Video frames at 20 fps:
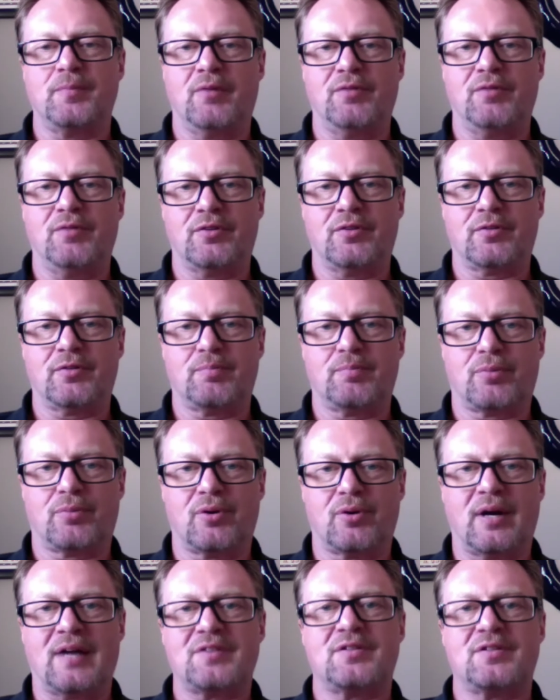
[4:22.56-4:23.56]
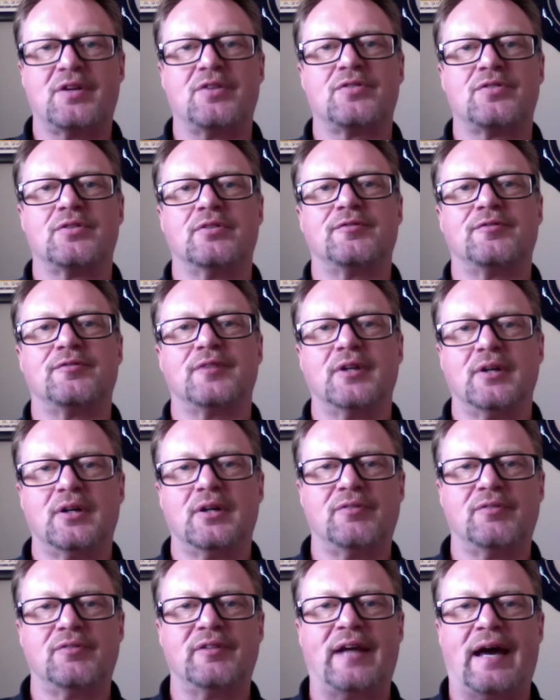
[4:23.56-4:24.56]
this process
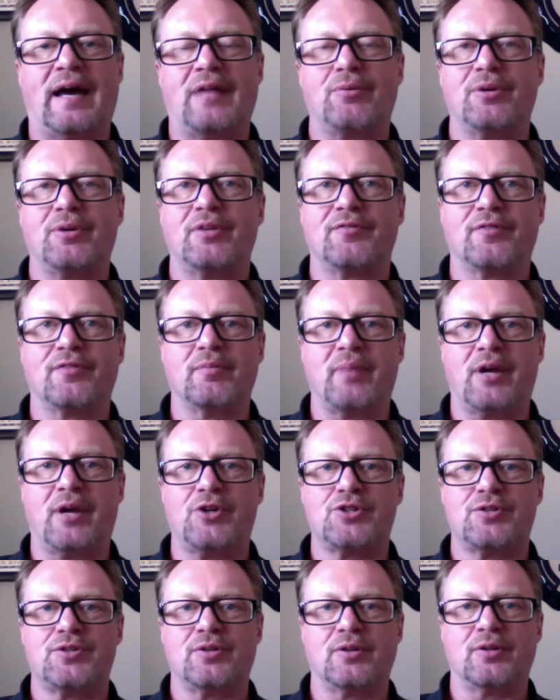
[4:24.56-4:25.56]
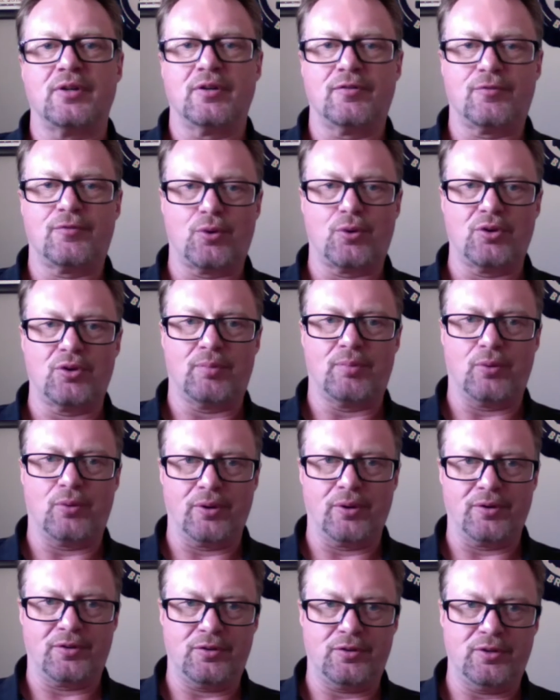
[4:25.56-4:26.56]
of gathering information for the
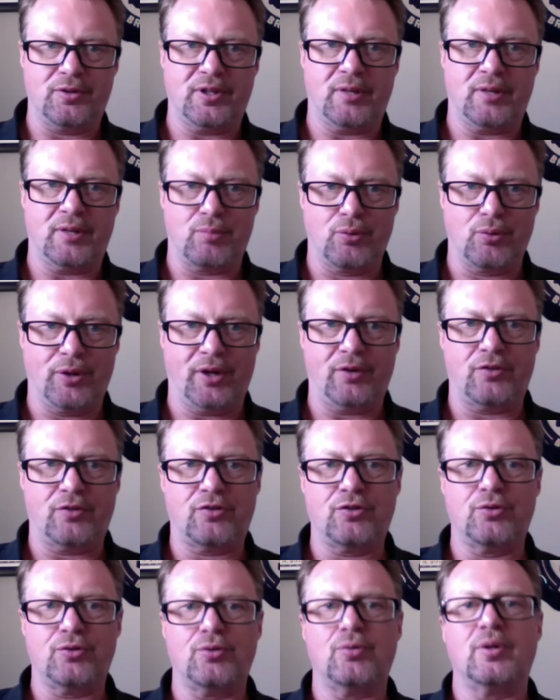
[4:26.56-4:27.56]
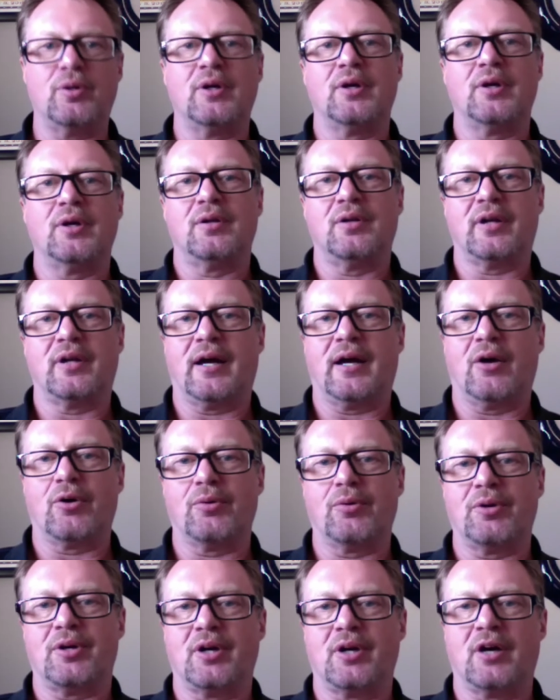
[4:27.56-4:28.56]
board to then bring to the
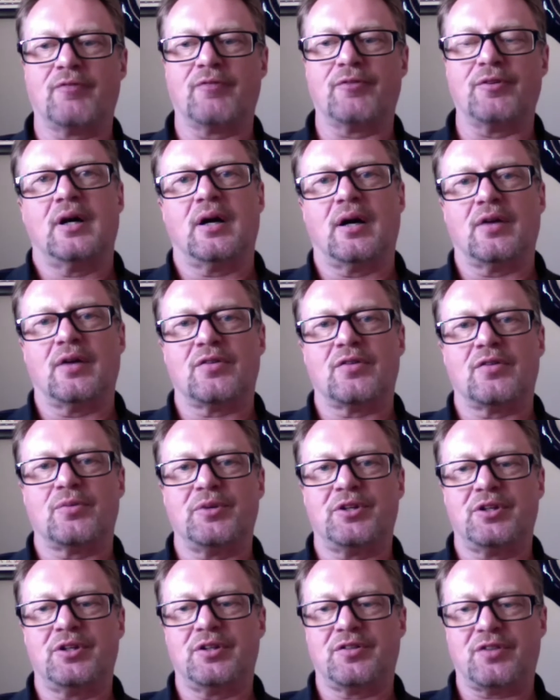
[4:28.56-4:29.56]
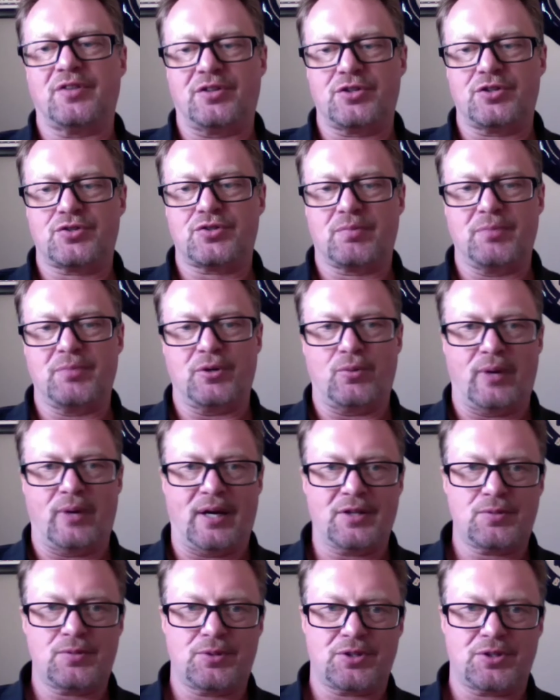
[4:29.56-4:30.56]
Calgary conference. So we did this at District
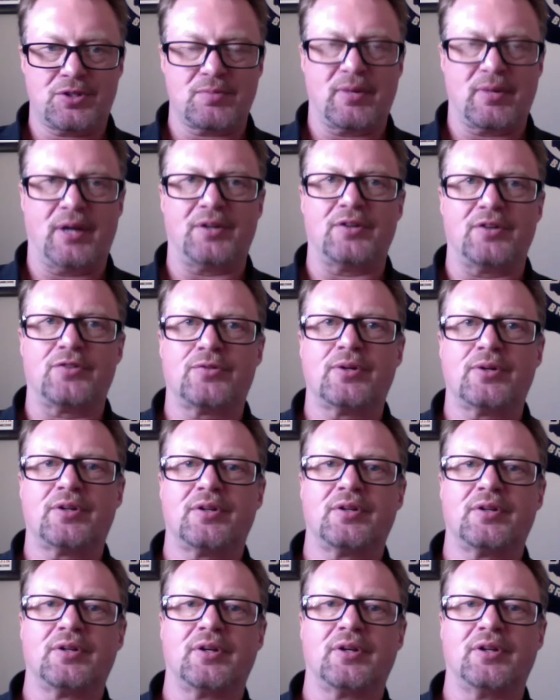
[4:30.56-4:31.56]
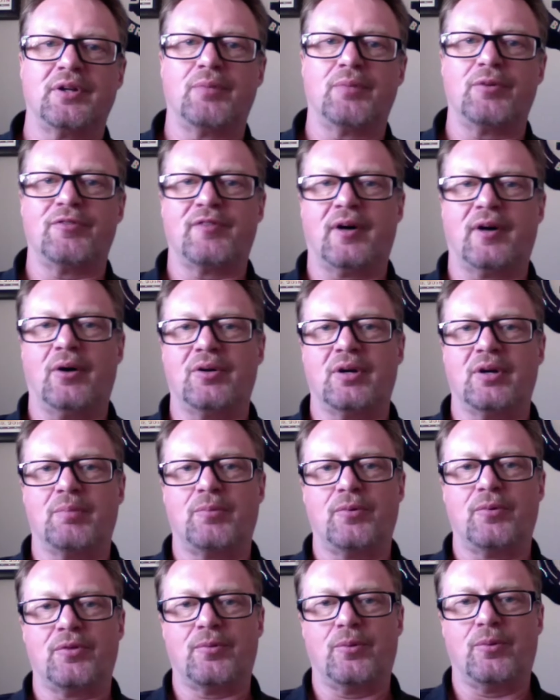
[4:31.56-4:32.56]
Midwest, which is my district, and then we followed up
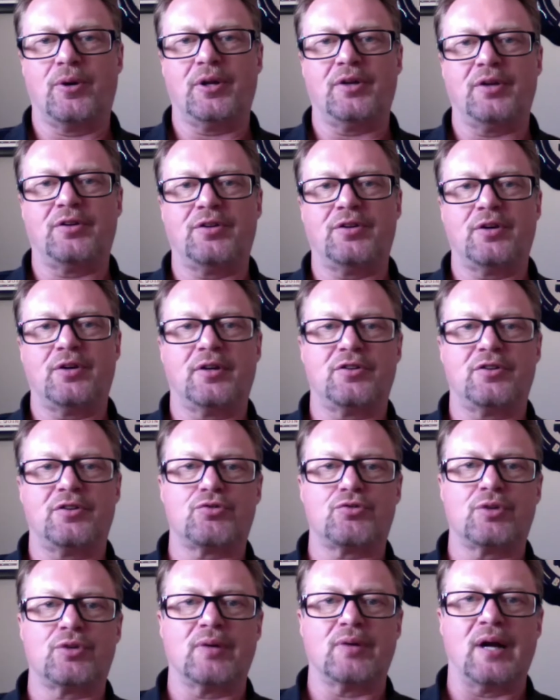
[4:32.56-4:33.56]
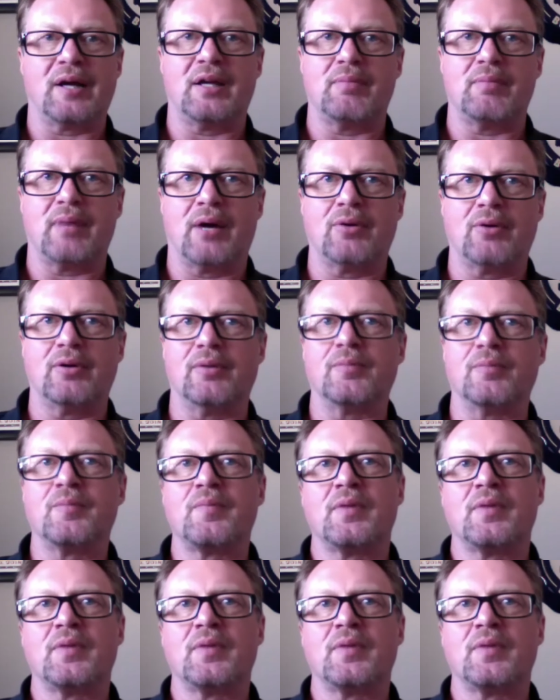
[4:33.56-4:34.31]
with one at District Rocky Mountain.